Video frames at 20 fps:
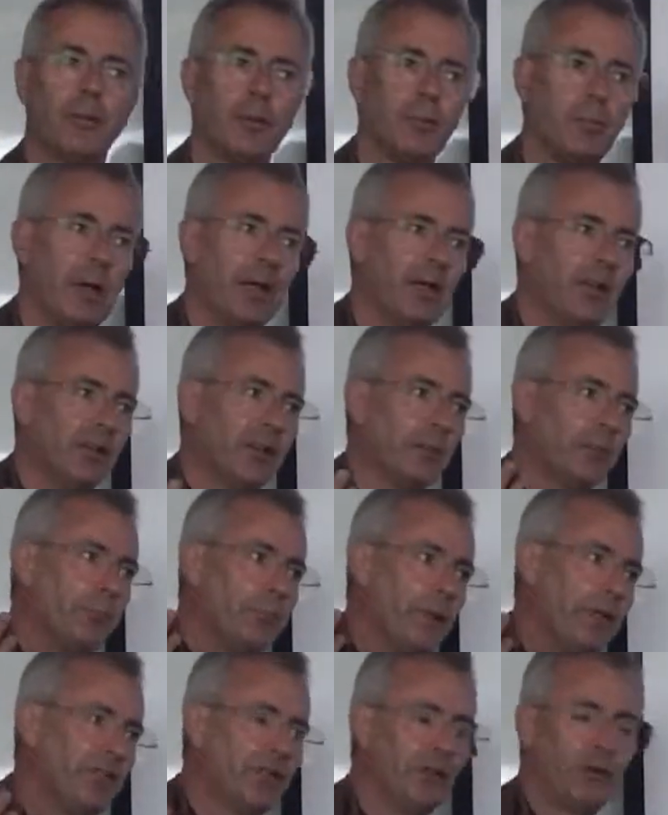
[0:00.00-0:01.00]
the
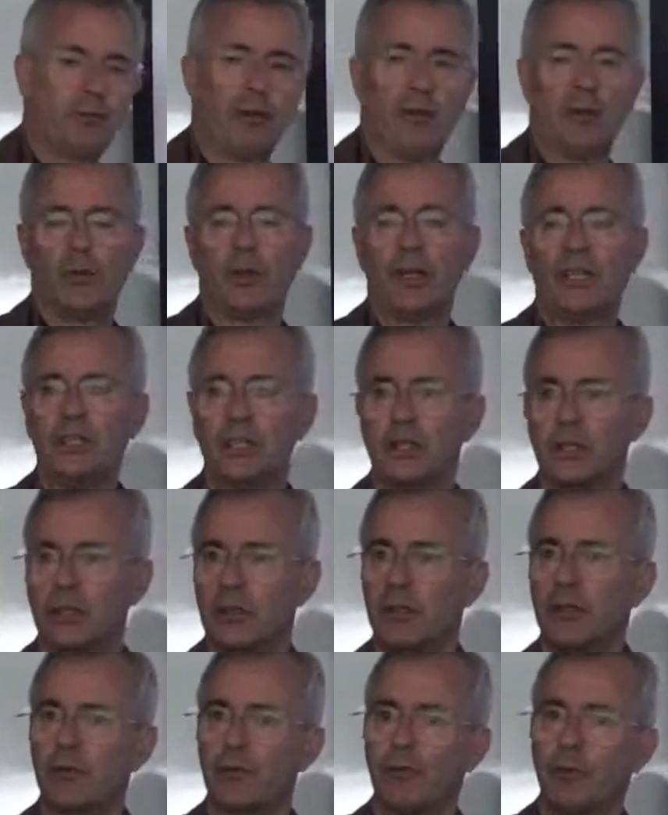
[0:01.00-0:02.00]
basic foundation
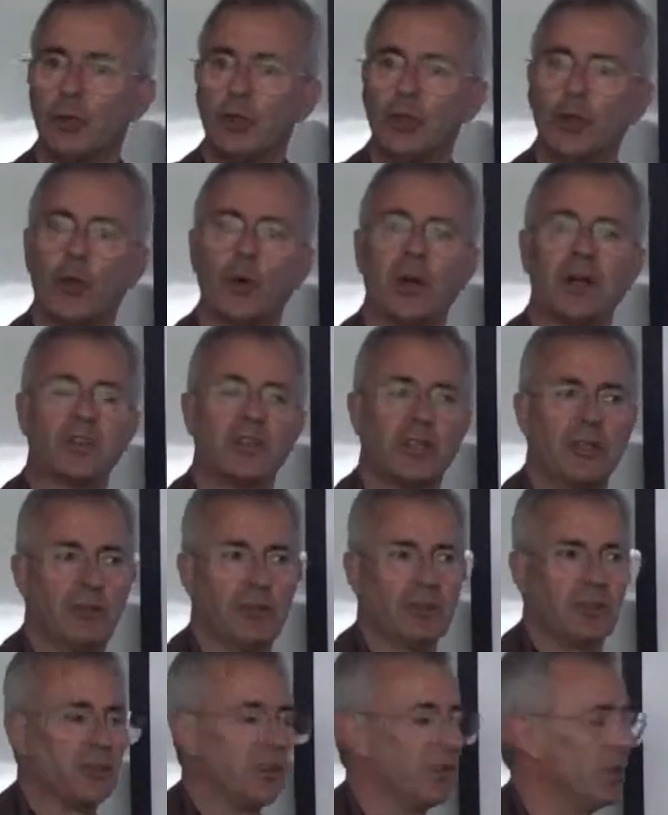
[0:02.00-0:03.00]
for your
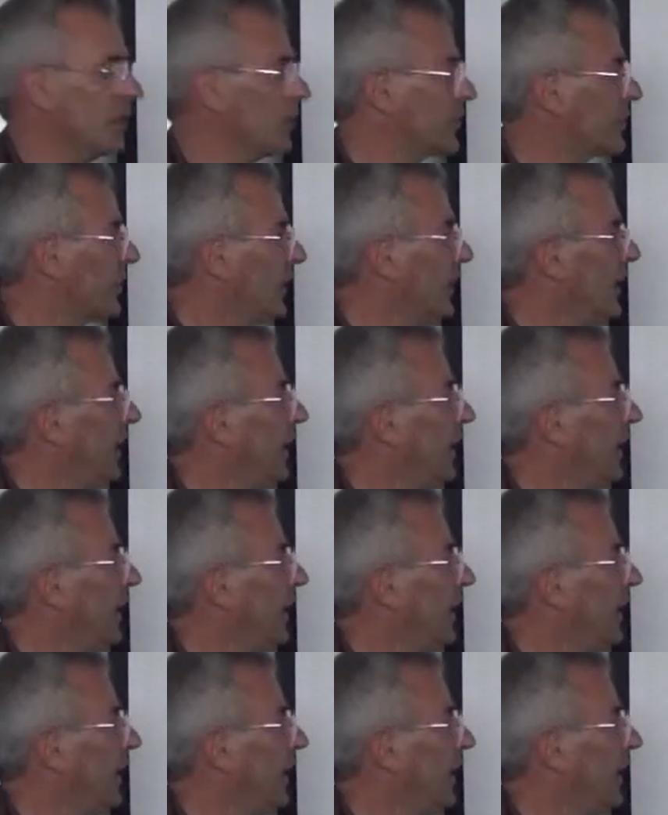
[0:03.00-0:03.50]
activities